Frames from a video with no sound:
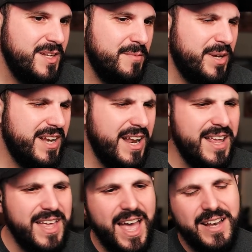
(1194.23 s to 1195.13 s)
But
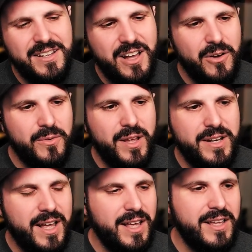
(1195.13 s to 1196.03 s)
again, you know,
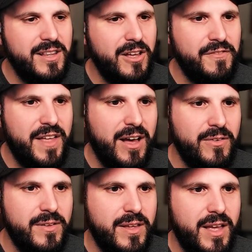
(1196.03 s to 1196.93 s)
and I love
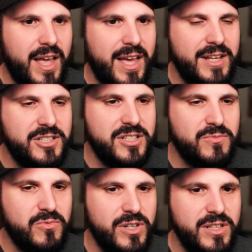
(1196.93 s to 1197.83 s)
how Anne just
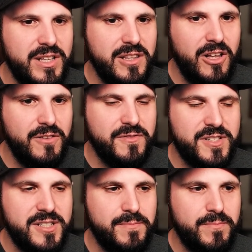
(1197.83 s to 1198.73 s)
really
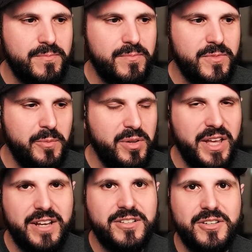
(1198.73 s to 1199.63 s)
loves the
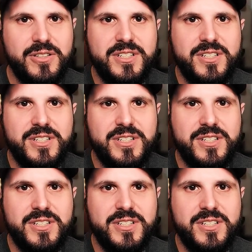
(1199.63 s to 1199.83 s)
planters